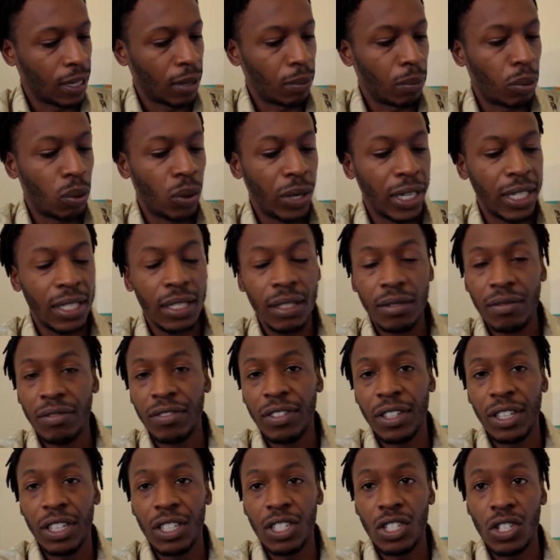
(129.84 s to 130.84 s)
point and
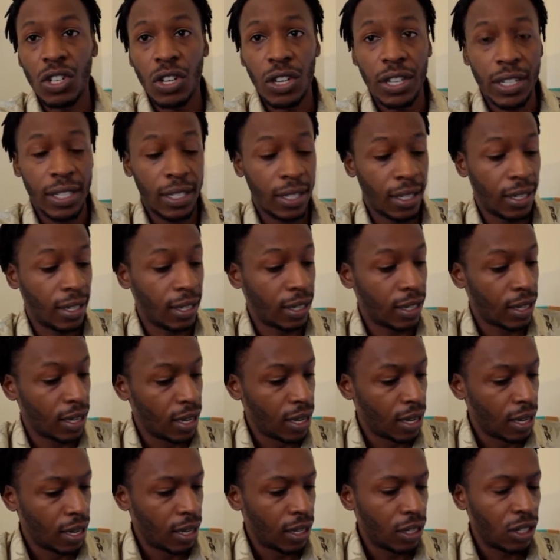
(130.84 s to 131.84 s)
figure charting.
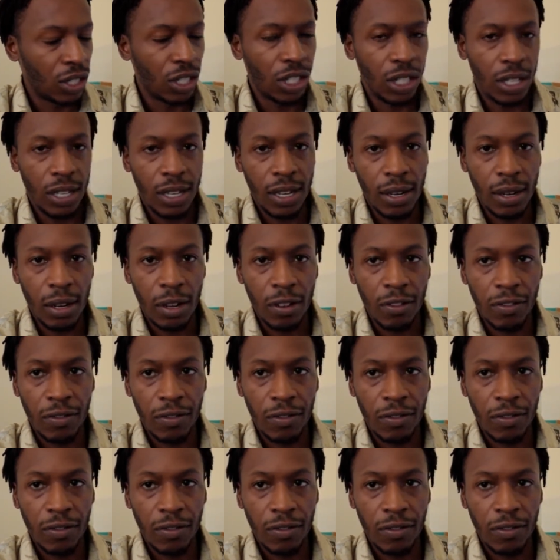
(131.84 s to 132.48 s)
She